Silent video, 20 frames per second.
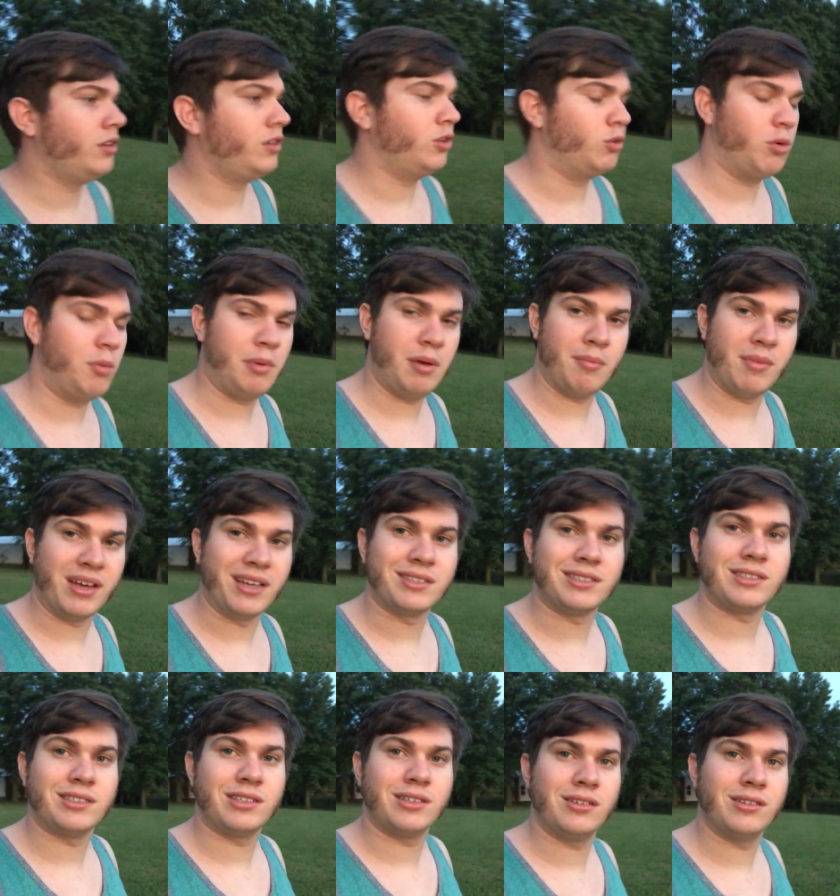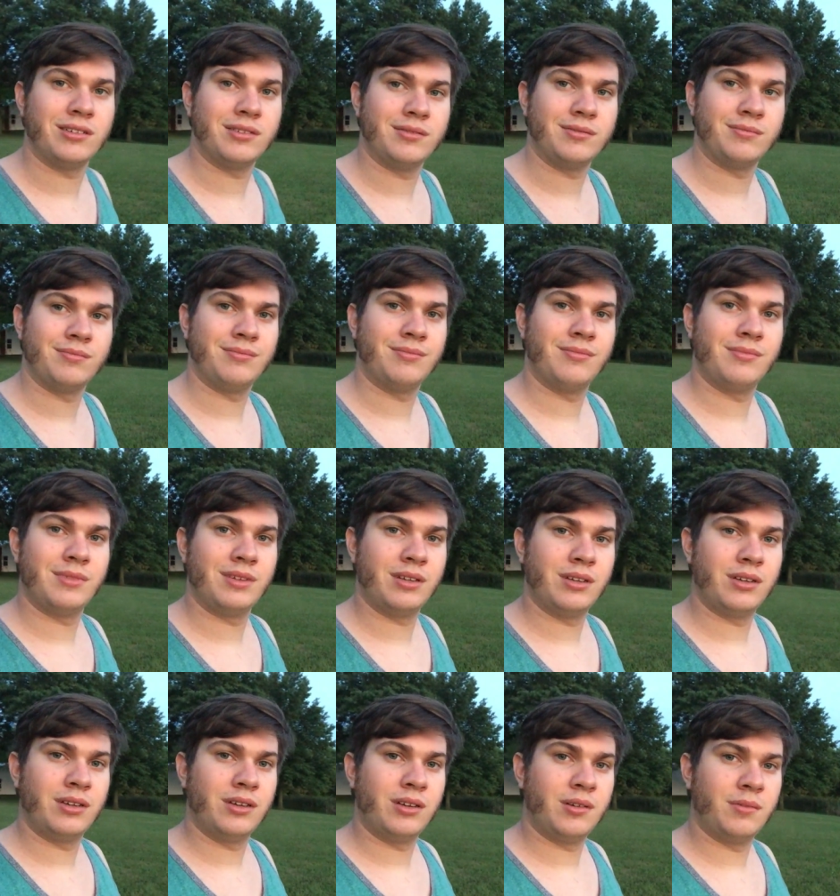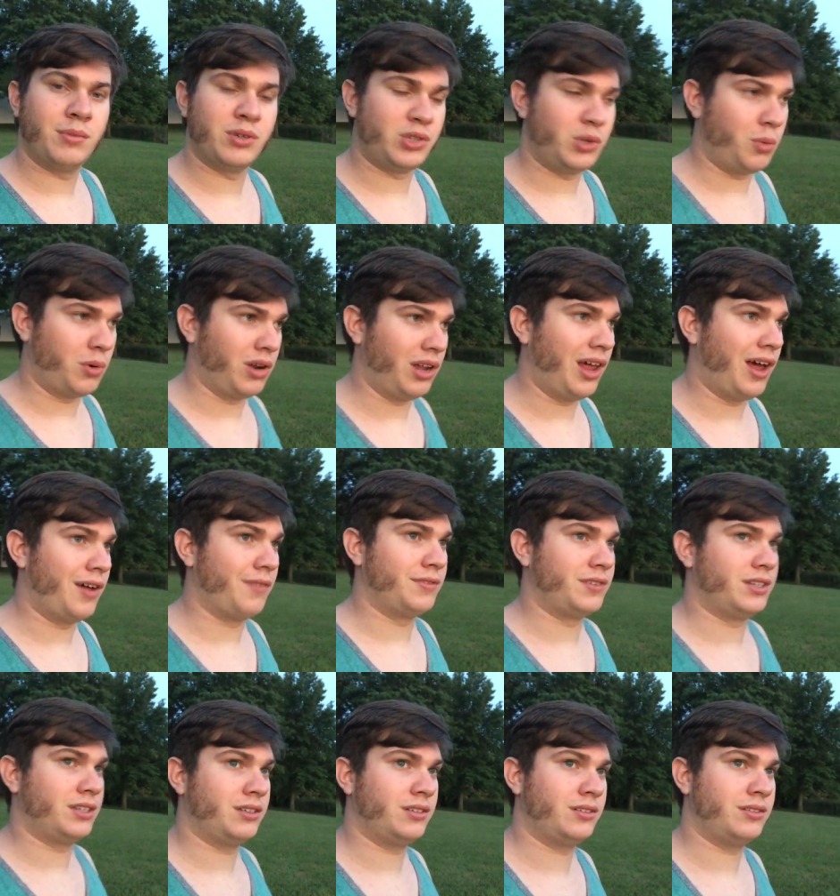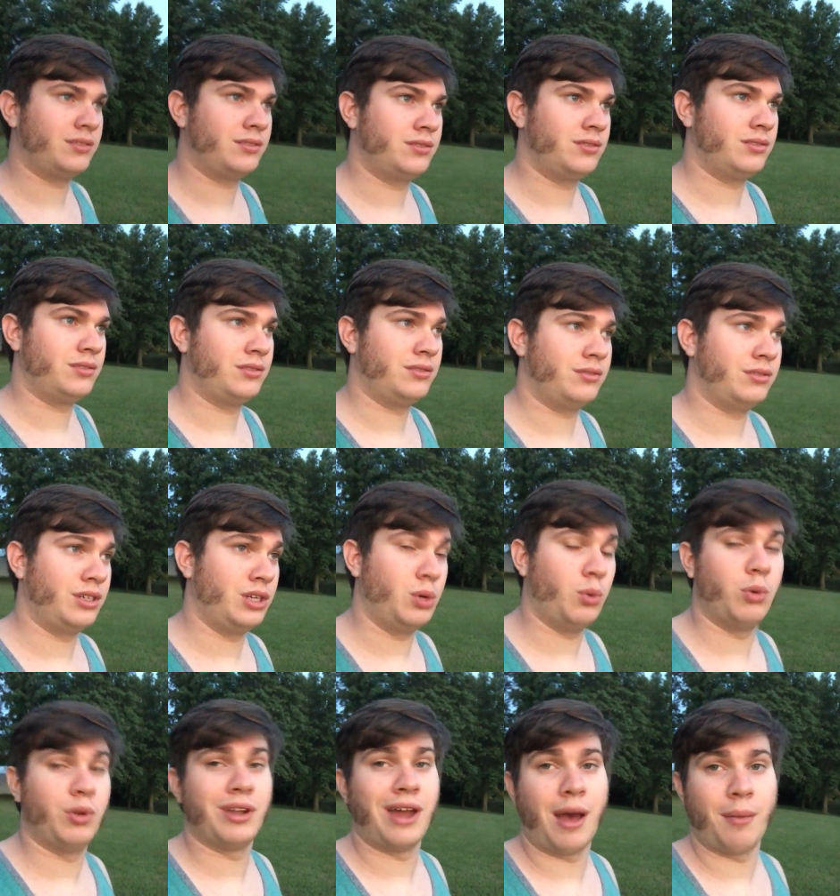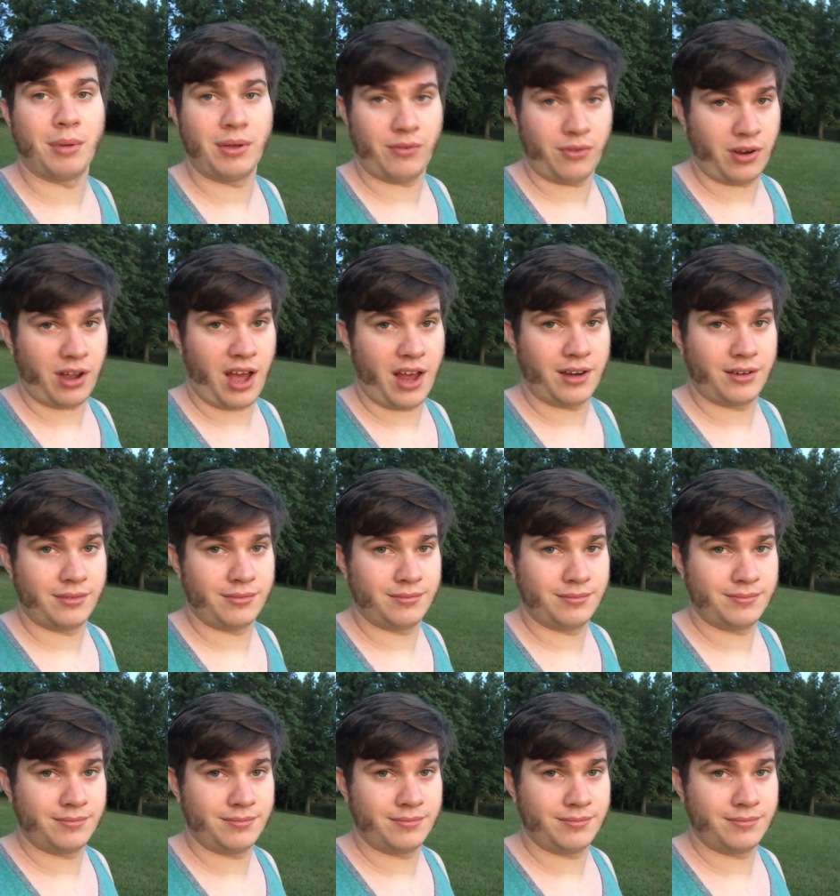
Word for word: you will be missed but you were loved and you will not be forgotten